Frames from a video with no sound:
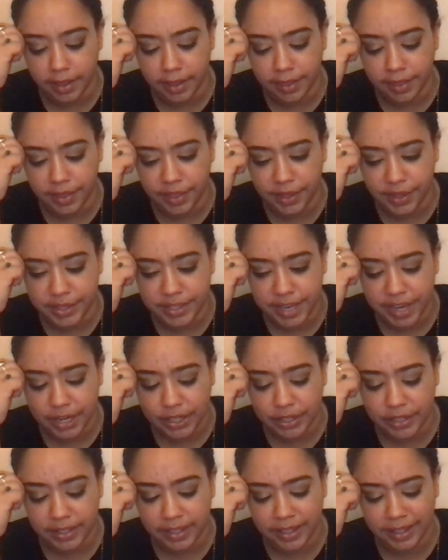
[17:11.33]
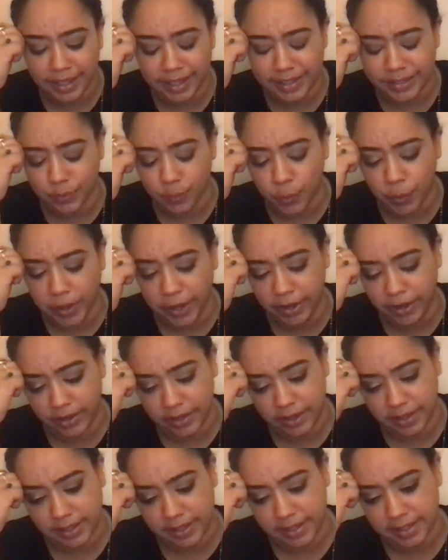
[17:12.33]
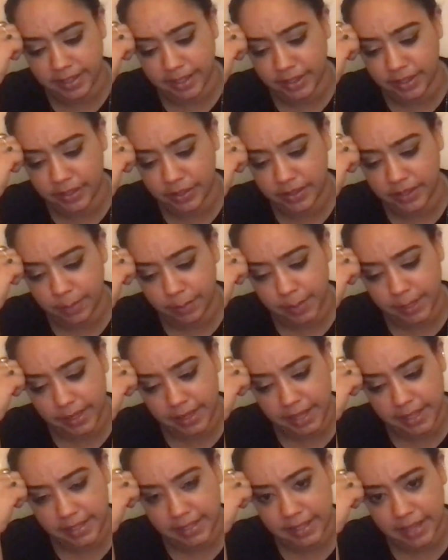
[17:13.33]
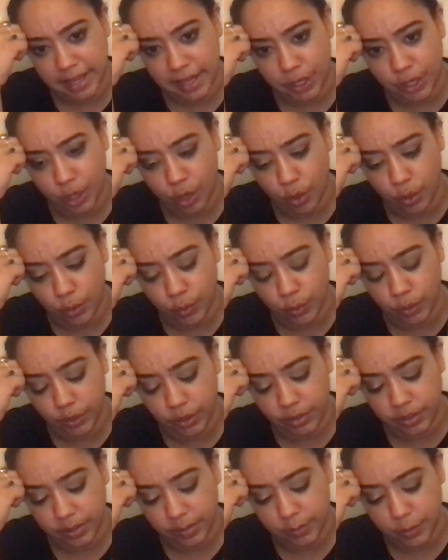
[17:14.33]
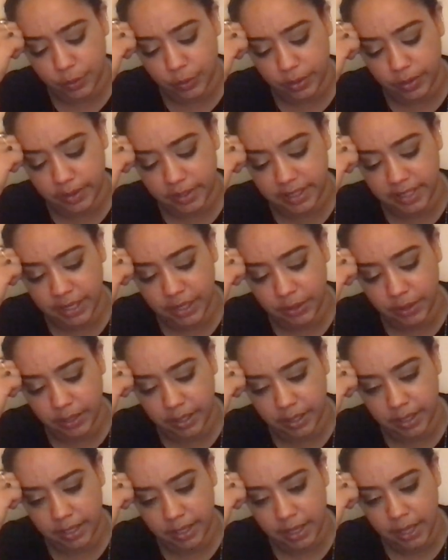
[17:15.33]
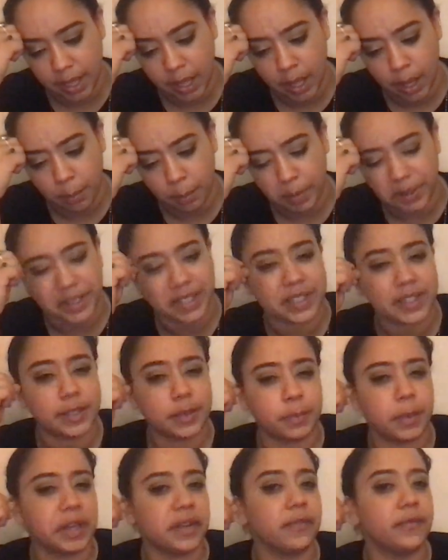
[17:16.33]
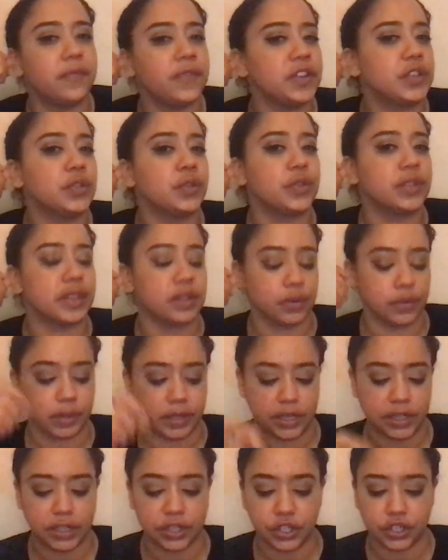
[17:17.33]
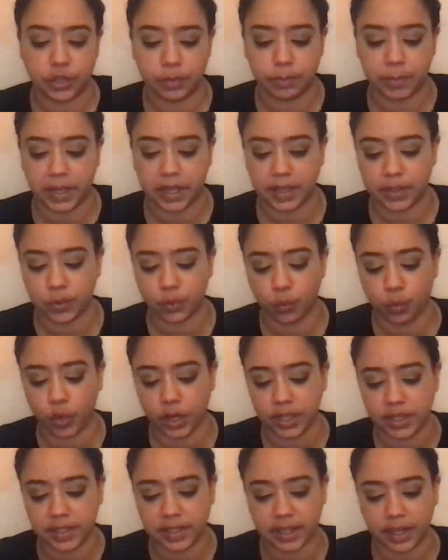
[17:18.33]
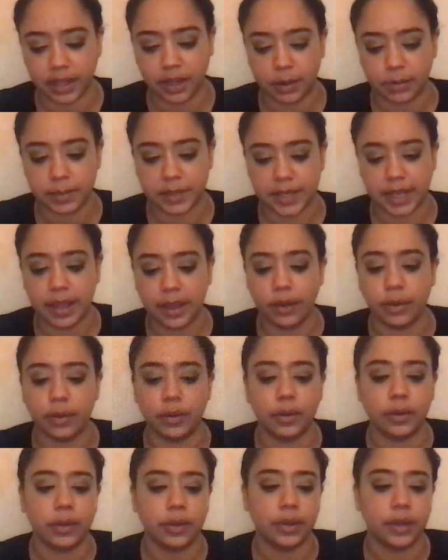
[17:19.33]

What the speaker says: there's actually, it's weird because it's like there's something that's not known, there's some sort of secret, but this is beneficial to the relationship because once it comes out,